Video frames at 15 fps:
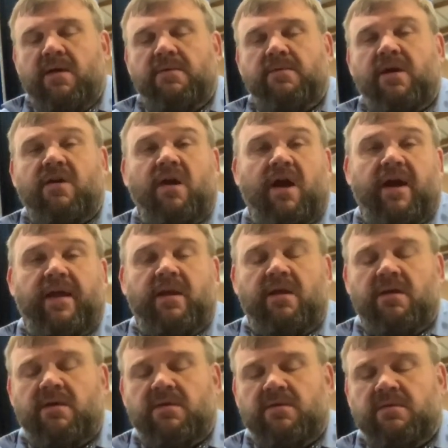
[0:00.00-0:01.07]
I cried
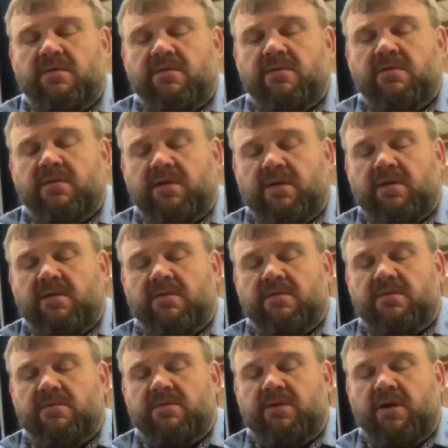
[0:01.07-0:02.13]
a little,
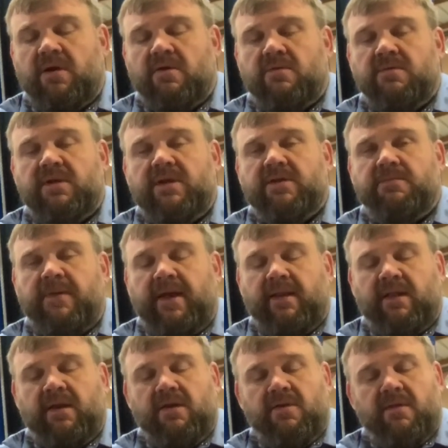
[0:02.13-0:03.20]
you know, it is
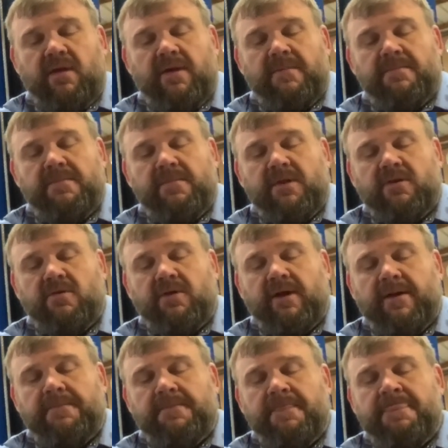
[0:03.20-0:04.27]
manly to do that. It's okay.
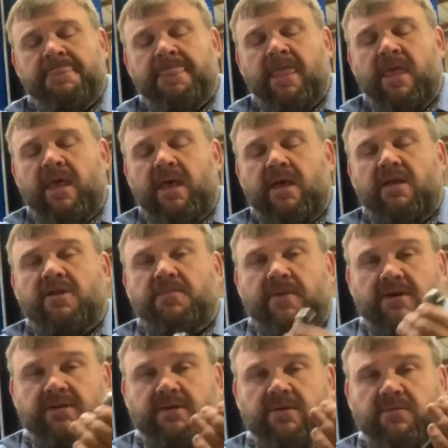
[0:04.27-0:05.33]

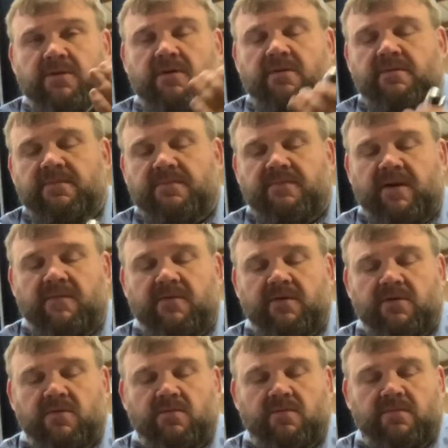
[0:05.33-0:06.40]
Especially when your favorite
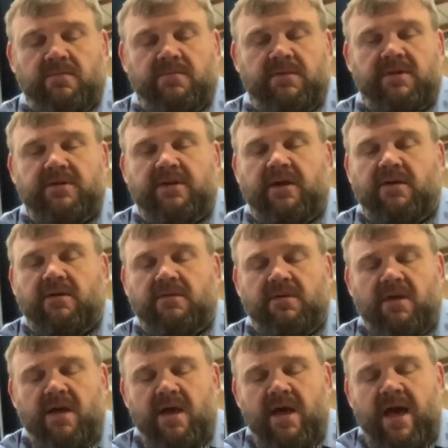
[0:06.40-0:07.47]
tool is now,
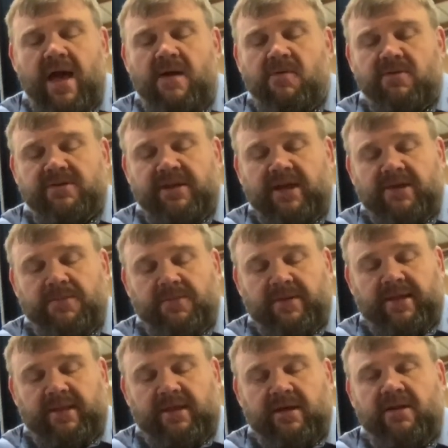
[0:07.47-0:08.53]
I won't say
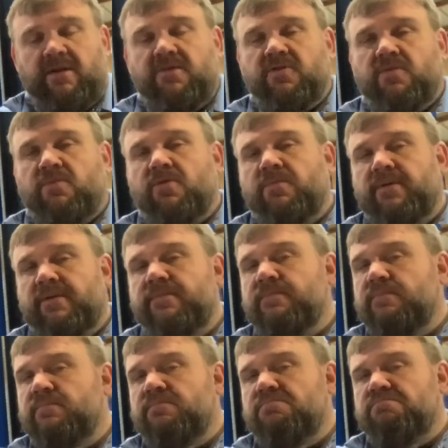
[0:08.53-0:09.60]
completely unusable, but,
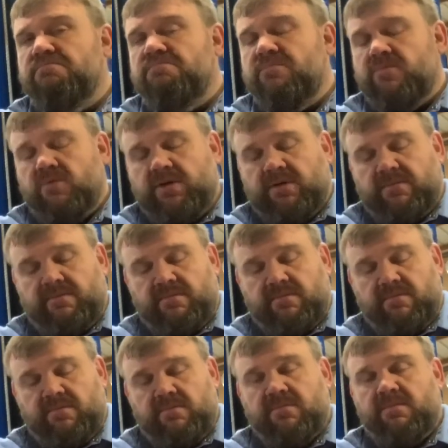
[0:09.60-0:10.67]
well,
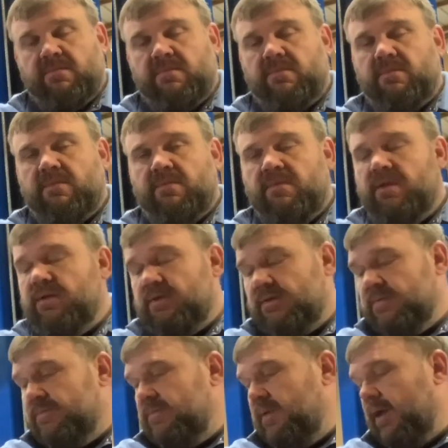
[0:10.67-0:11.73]
it's,
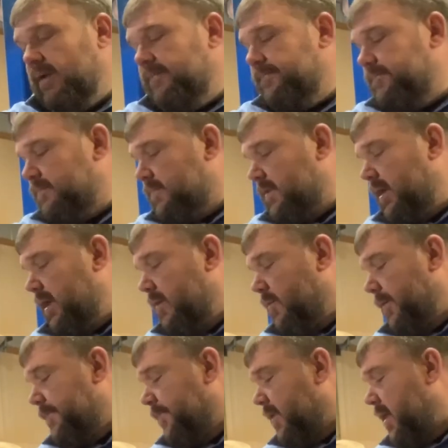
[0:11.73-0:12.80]
yeah. Anyway,
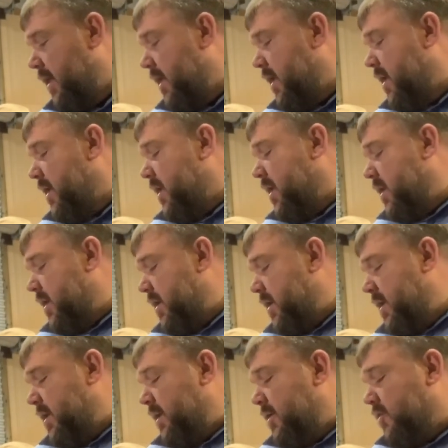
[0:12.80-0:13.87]

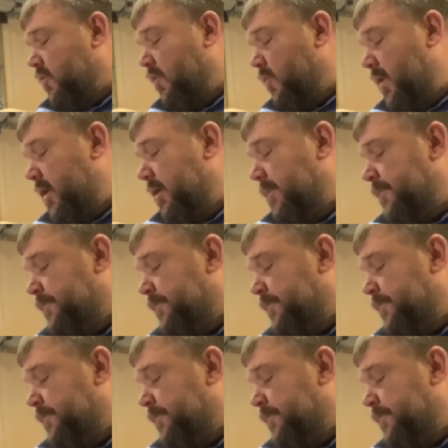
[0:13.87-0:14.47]
so what do?